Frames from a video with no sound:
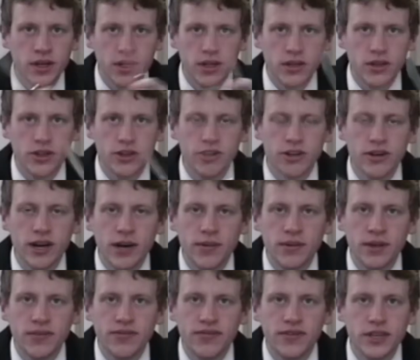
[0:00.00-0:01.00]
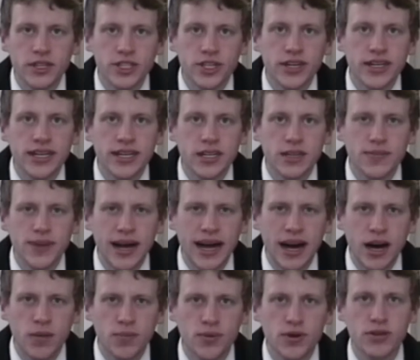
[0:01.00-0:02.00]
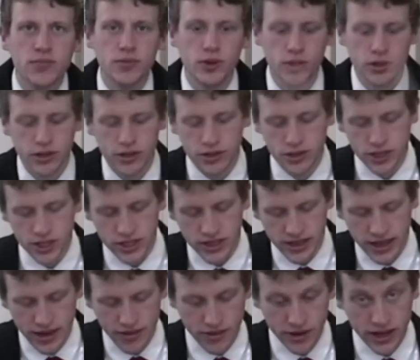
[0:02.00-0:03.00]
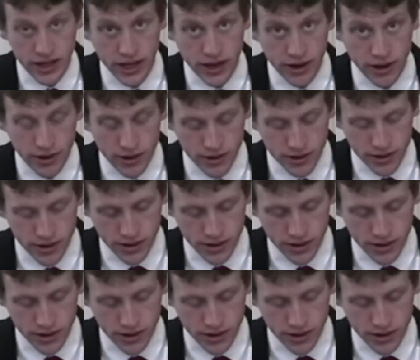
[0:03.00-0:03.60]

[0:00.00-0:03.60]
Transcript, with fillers: little. Do you know how many fish are killed by outboard motors every year?